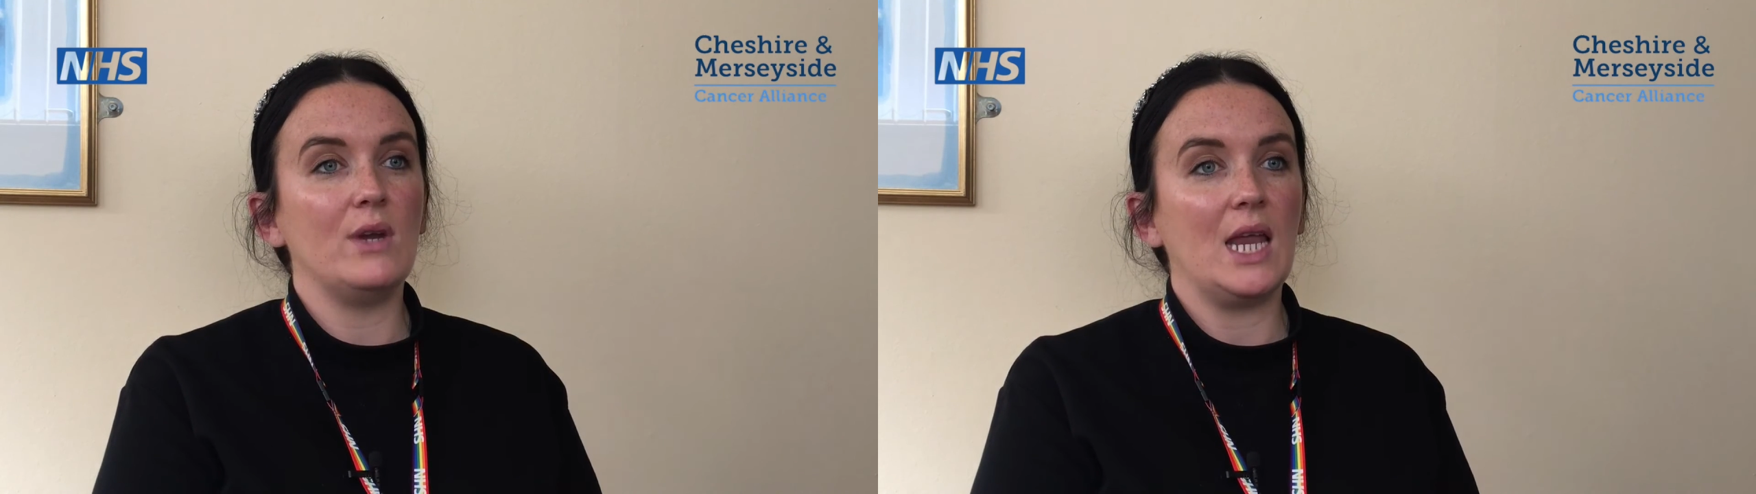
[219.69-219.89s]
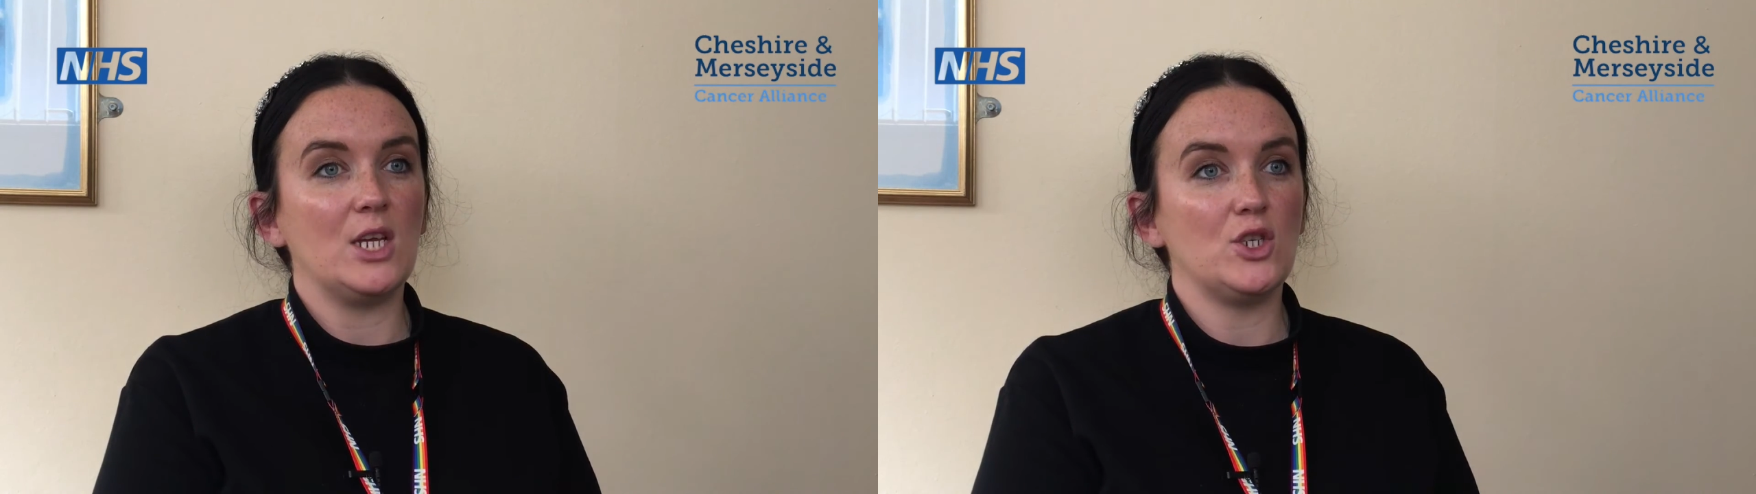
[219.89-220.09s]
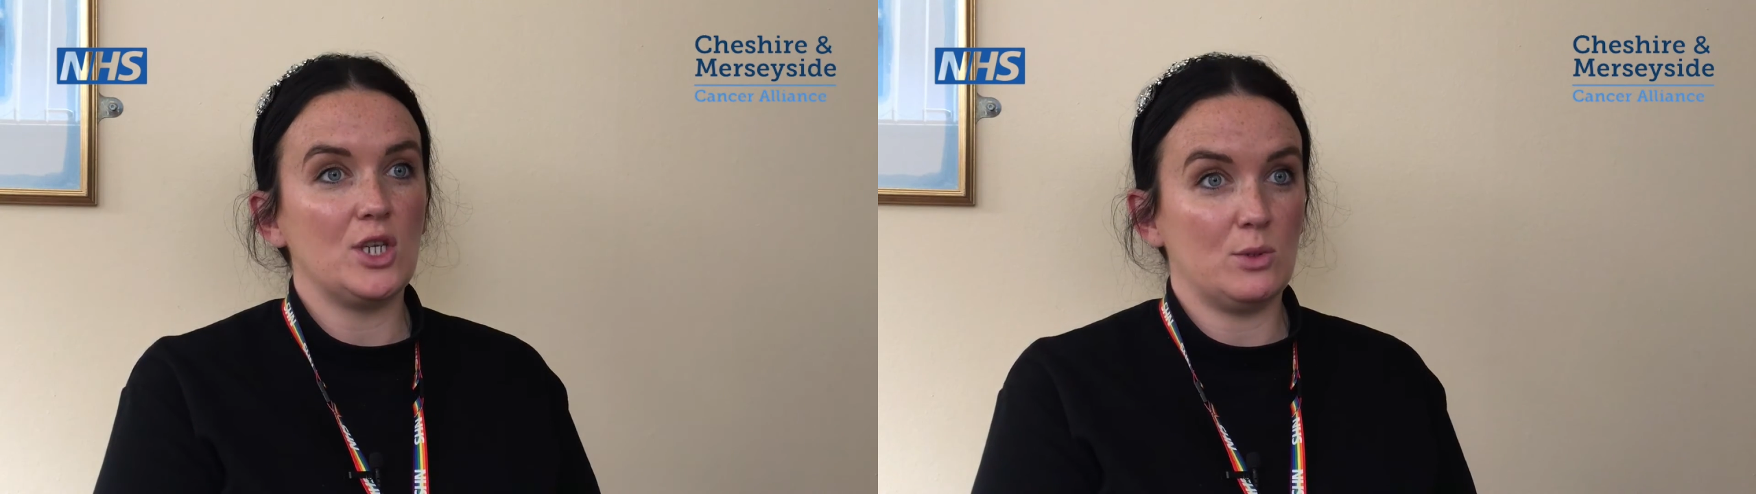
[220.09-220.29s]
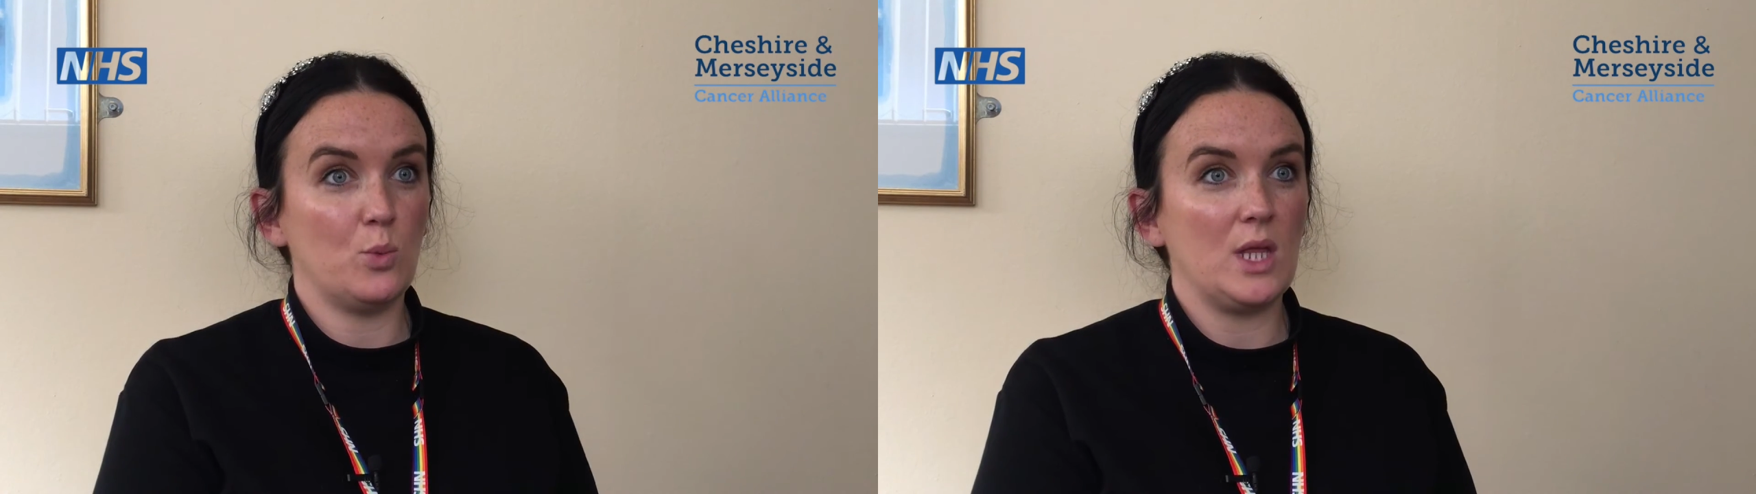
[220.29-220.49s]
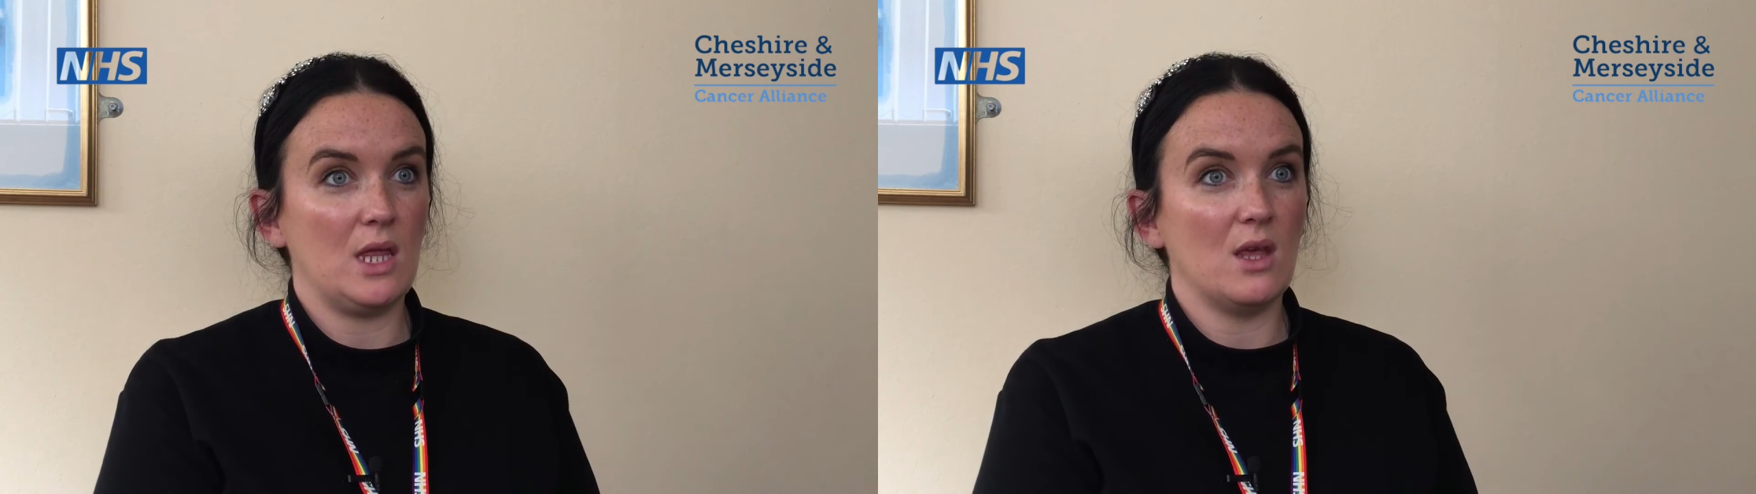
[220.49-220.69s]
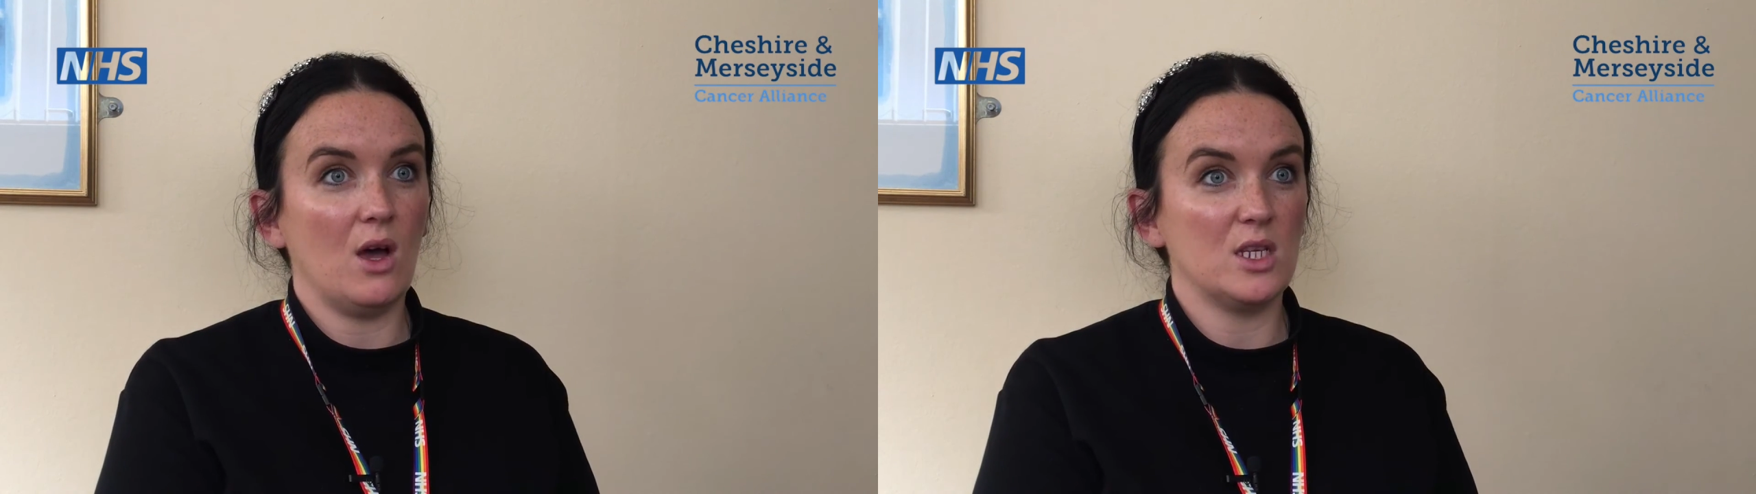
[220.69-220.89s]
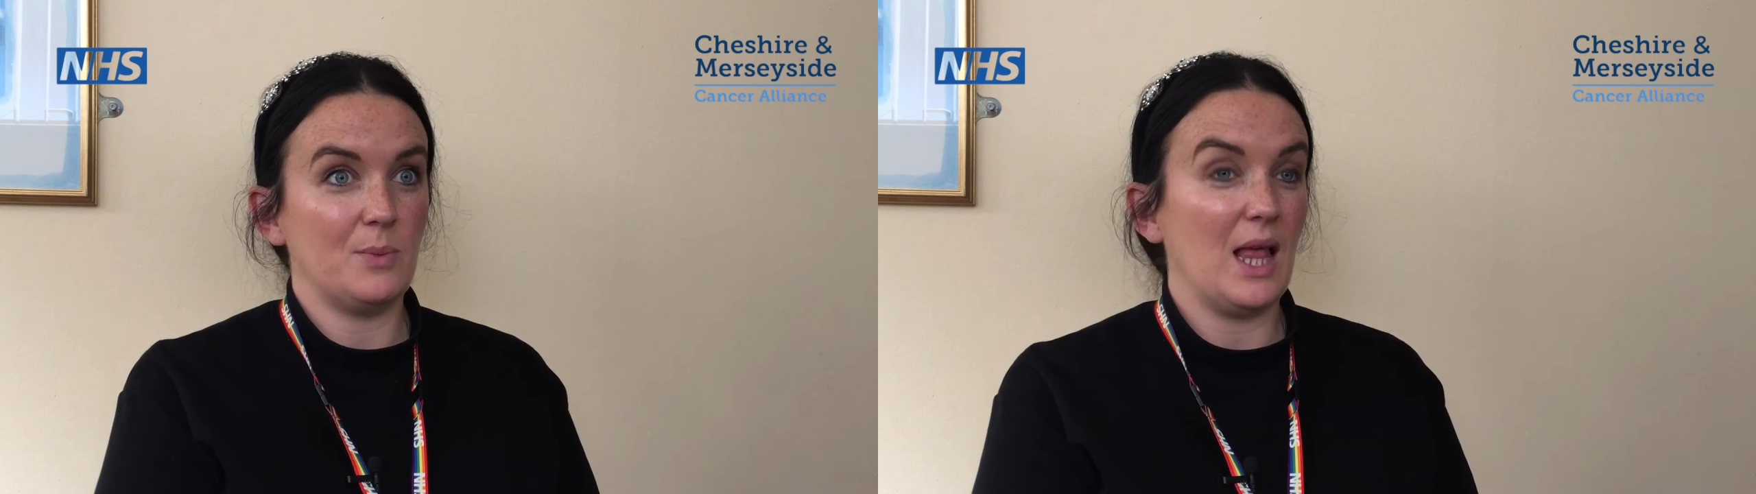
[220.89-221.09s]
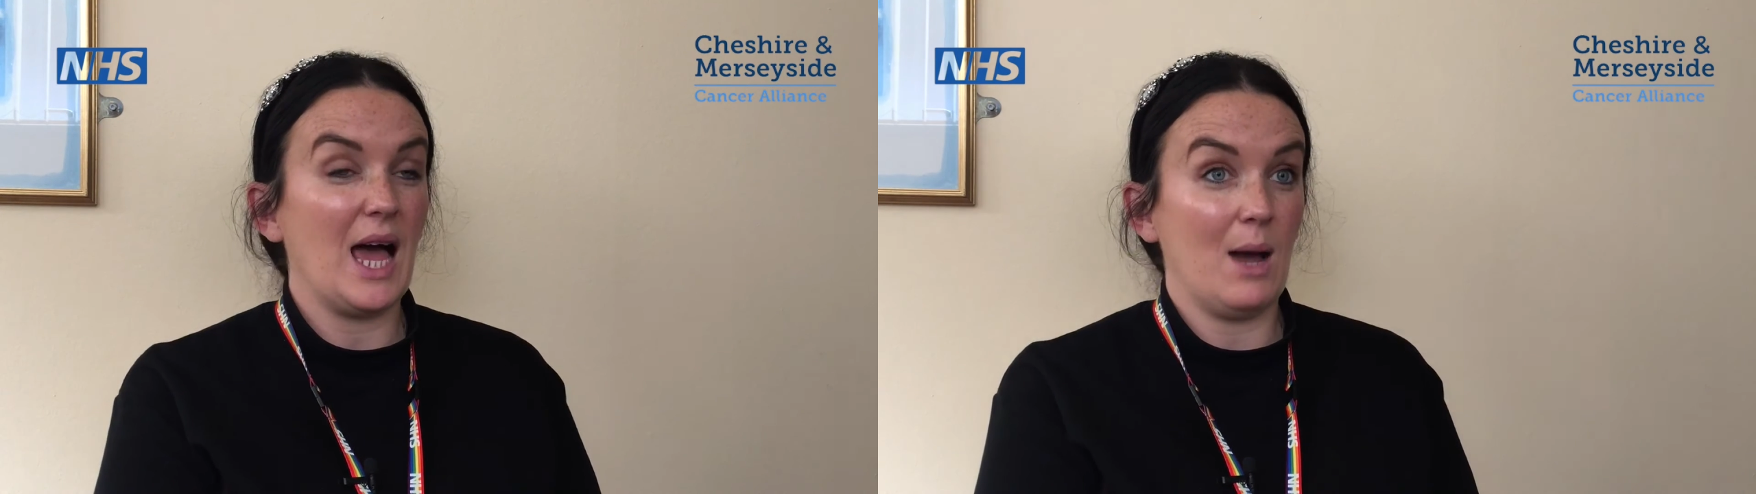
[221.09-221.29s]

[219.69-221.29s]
relationships within the hospital